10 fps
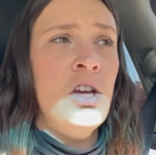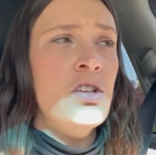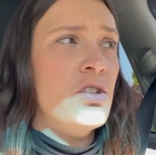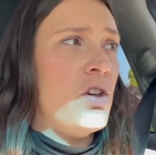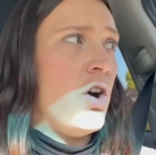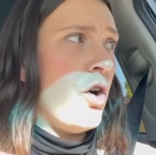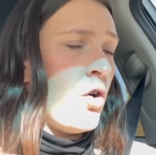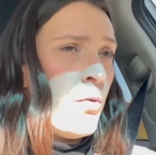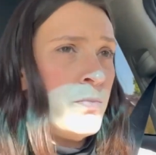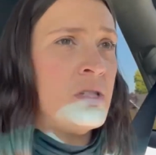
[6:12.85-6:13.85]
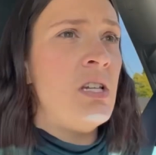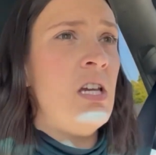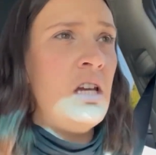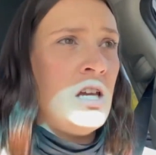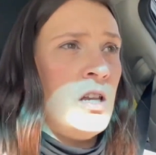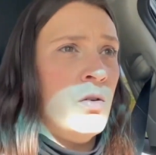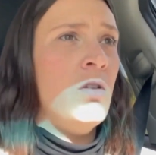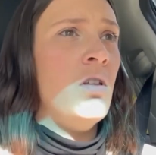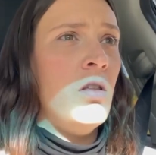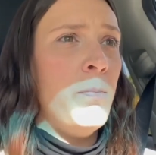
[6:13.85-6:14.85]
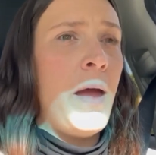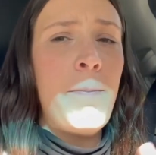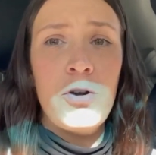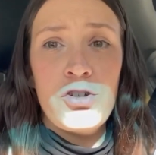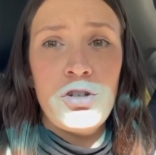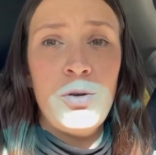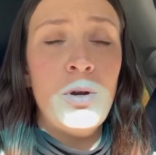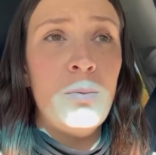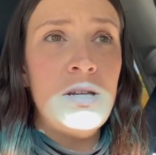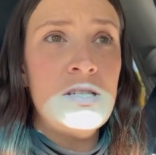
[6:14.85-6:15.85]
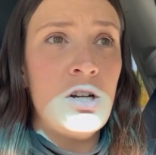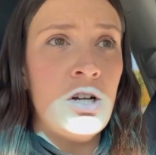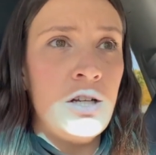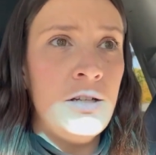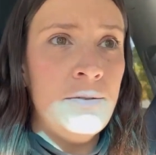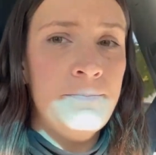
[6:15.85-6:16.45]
to the homes in Peppertree where we started.